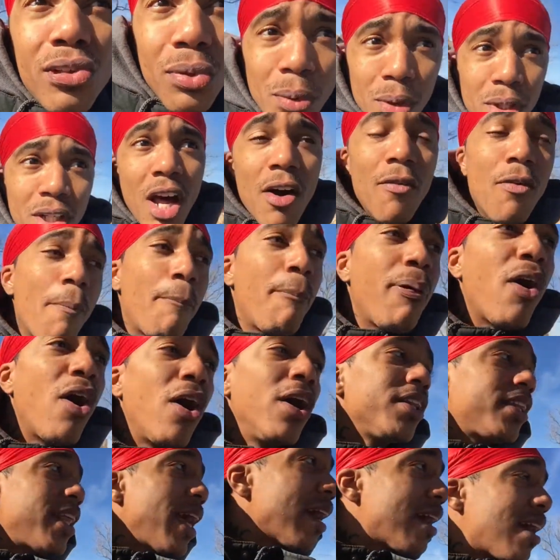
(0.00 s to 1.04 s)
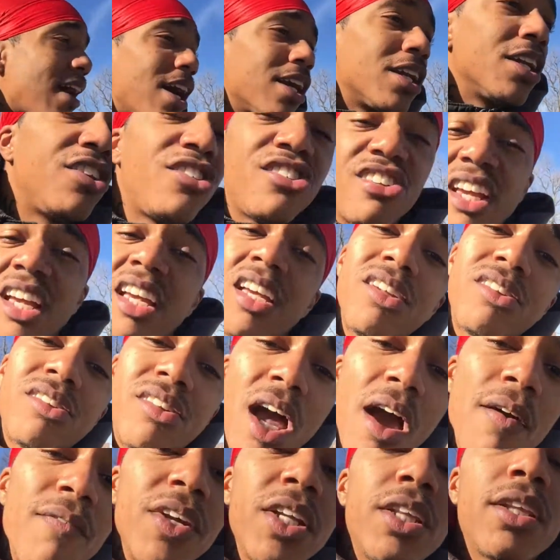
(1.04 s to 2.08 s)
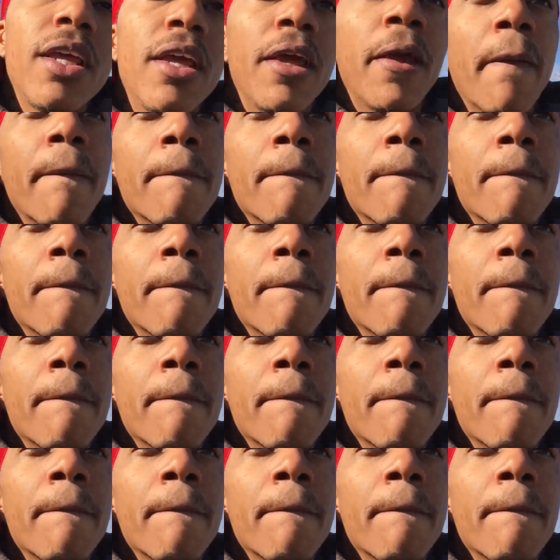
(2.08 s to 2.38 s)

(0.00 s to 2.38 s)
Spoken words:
another part that kind of changed everything.